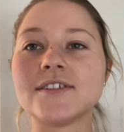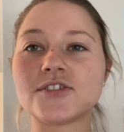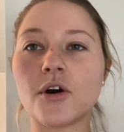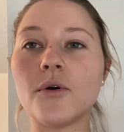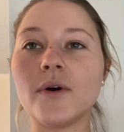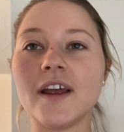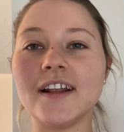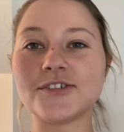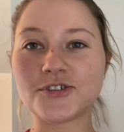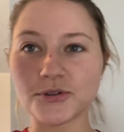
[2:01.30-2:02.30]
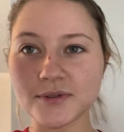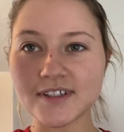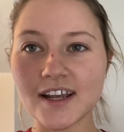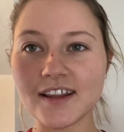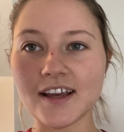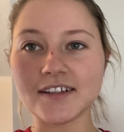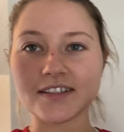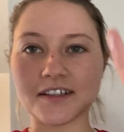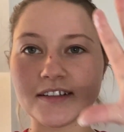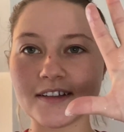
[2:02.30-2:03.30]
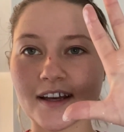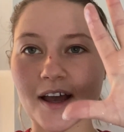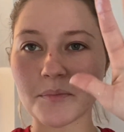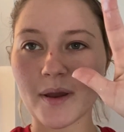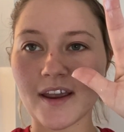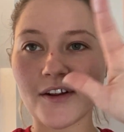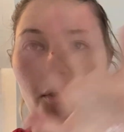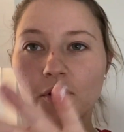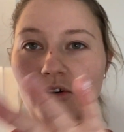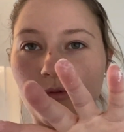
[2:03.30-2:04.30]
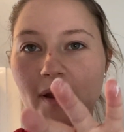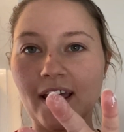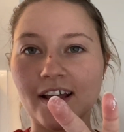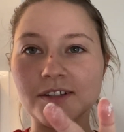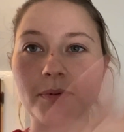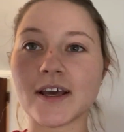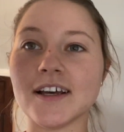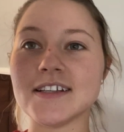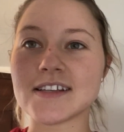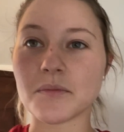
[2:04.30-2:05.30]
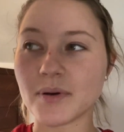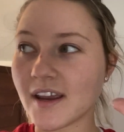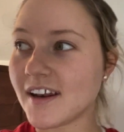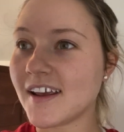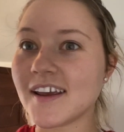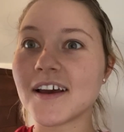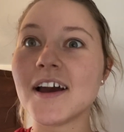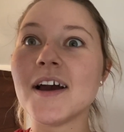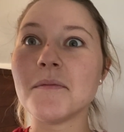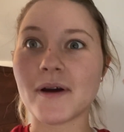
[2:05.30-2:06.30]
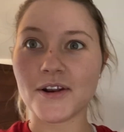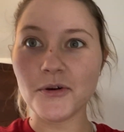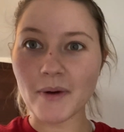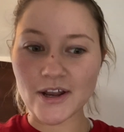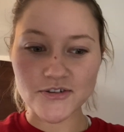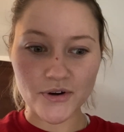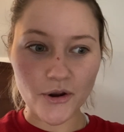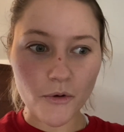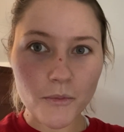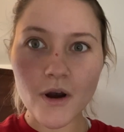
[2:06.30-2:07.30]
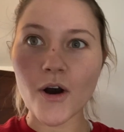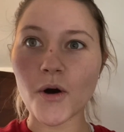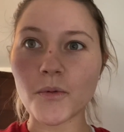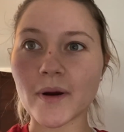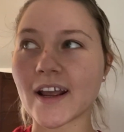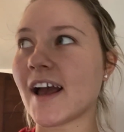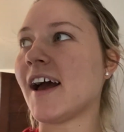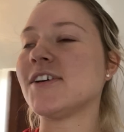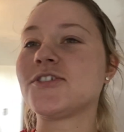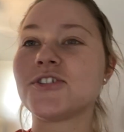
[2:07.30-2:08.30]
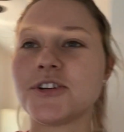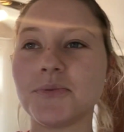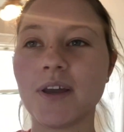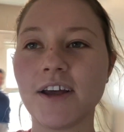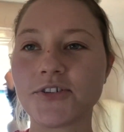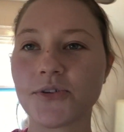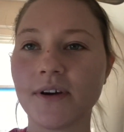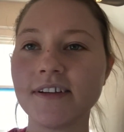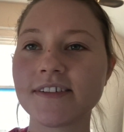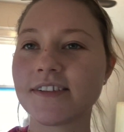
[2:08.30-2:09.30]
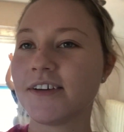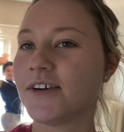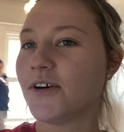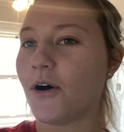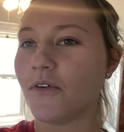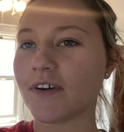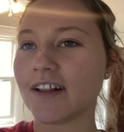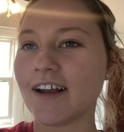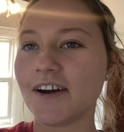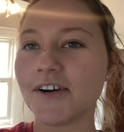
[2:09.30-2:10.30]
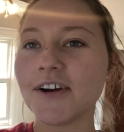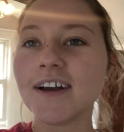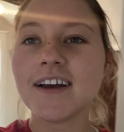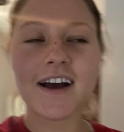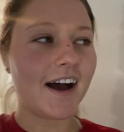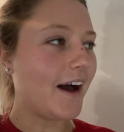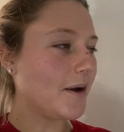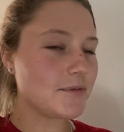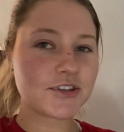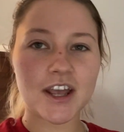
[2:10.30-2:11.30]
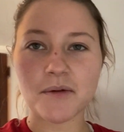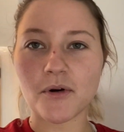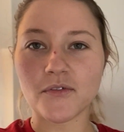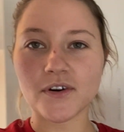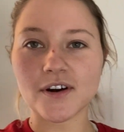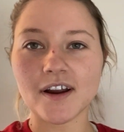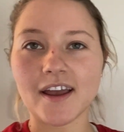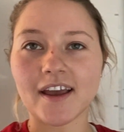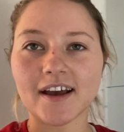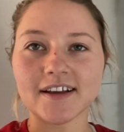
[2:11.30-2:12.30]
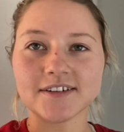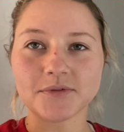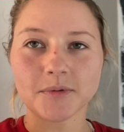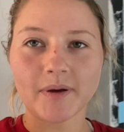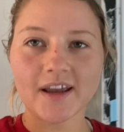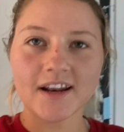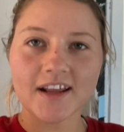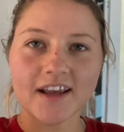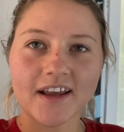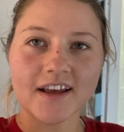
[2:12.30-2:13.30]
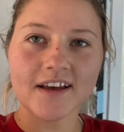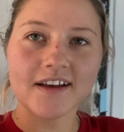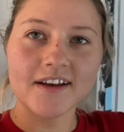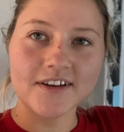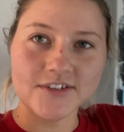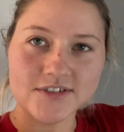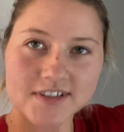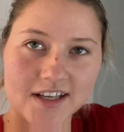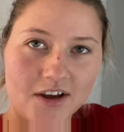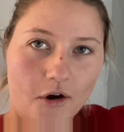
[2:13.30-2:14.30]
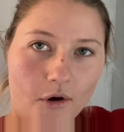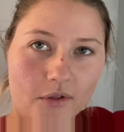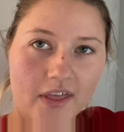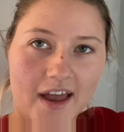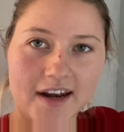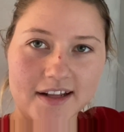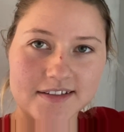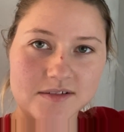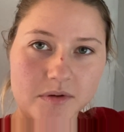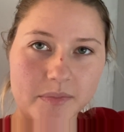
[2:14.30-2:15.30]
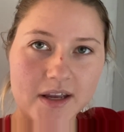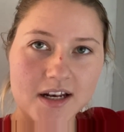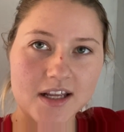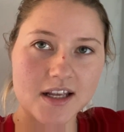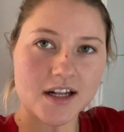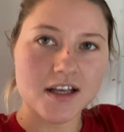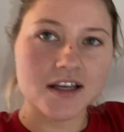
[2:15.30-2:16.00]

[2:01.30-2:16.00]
So it is Tuesday the 18th. I got paint all over my hands because I'm painting my new bedroom. Oh my gosh, we got Treese over there. Um, she came over and we're painting. see, all that needs to be painted.